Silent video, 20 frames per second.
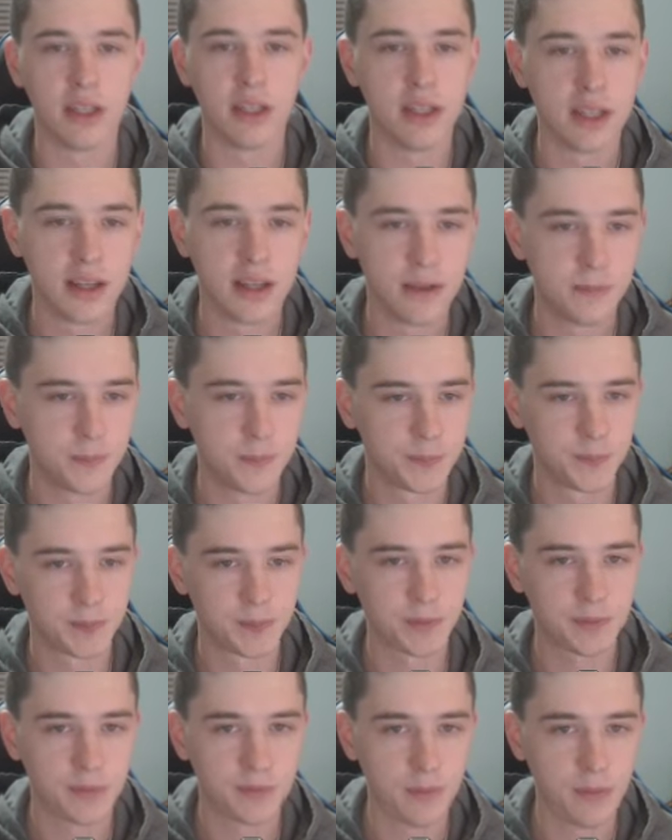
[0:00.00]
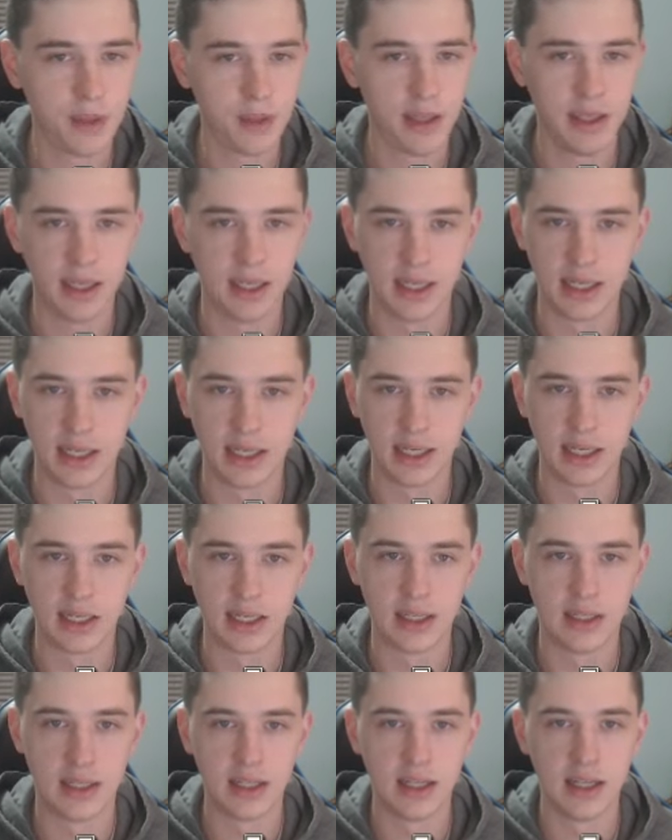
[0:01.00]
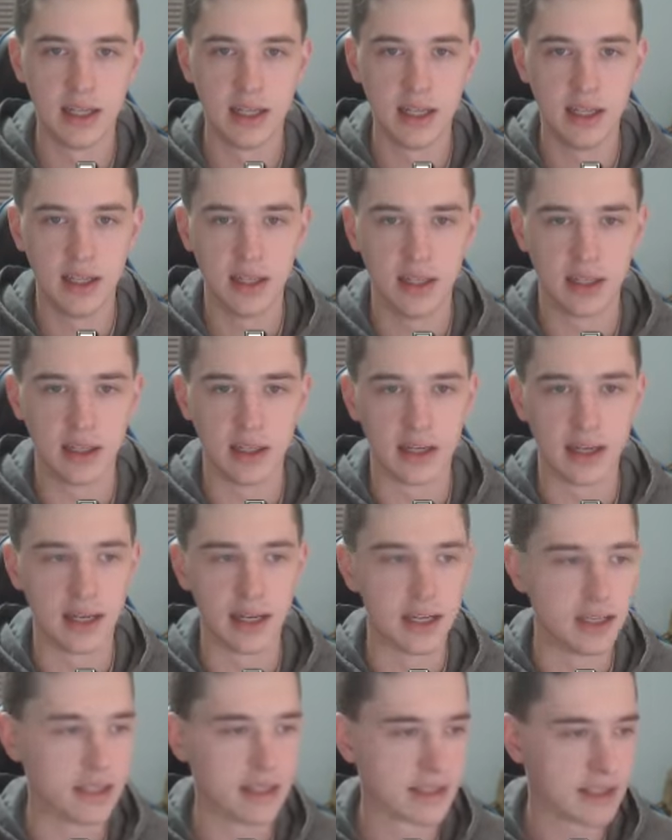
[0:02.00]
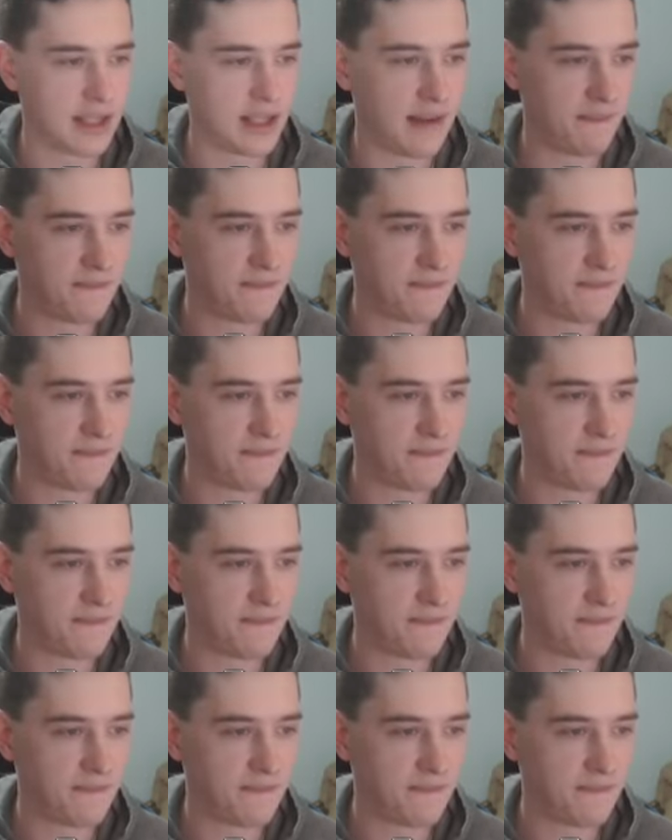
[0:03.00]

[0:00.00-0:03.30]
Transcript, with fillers: you know? Uh, all right, slot